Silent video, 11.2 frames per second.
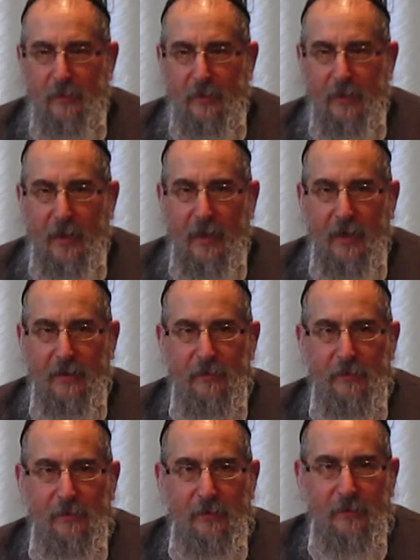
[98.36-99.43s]

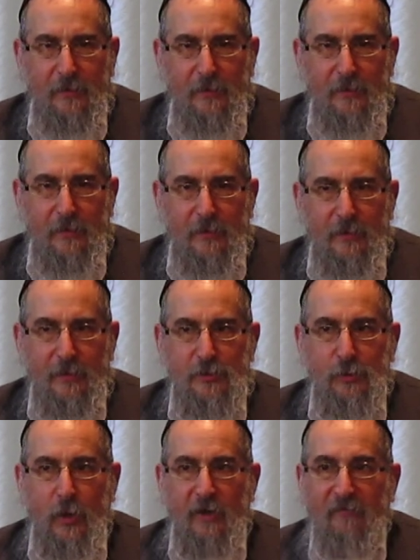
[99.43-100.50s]
And it
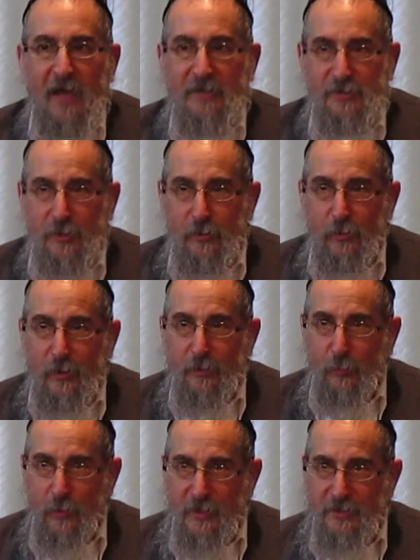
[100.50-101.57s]
sort of has to do with
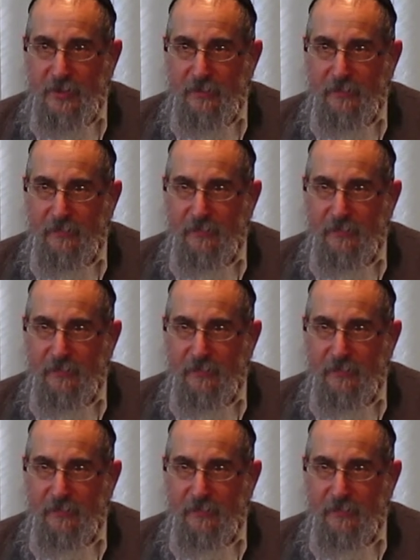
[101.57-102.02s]
prison,